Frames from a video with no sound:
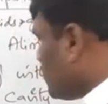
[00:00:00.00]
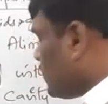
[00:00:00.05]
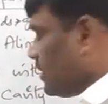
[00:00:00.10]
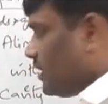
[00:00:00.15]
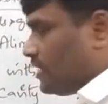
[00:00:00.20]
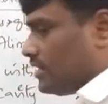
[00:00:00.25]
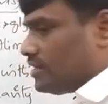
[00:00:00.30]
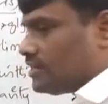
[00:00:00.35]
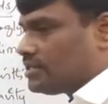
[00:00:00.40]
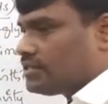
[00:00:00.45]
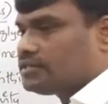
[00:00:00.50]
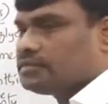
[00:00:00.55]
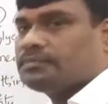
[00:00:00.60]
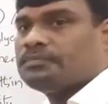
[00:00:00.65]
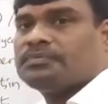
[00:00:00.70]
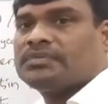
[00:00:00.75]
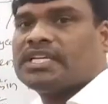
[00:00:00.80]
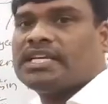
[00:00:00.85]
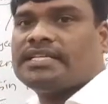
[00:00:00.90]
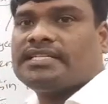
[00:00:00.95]
teeth,
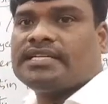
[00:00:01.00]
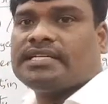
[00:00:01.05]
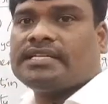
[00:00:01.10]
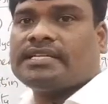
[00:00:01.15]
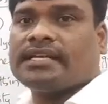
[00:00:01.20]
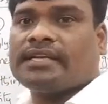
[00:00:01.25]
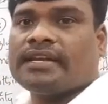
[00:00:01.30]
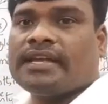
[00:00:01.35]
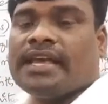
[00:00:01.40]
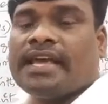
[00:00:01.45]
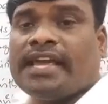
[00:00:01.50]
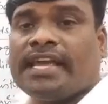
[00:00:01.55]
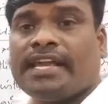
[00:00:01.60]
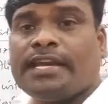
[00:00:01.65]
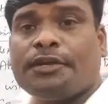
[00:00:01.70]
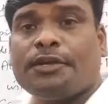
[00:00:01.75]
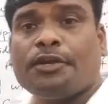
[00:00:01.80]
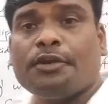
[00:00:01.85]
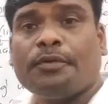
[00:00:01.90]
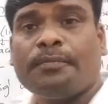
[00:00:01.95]
isn't it?
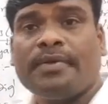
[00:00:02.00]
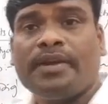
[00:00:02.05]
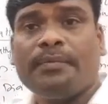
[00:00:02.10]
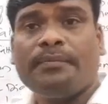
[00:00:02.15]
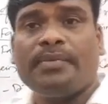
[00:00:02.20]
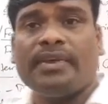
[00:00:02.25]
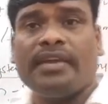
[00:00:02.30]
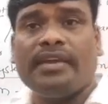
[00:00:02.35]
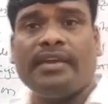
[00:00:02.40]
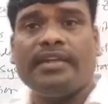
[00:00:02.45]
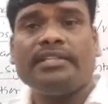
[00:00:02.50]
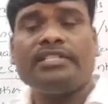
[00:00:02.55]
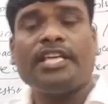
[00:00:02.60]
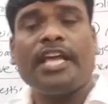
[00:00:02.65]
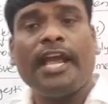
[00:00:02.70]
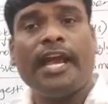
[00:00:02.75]
In human beings,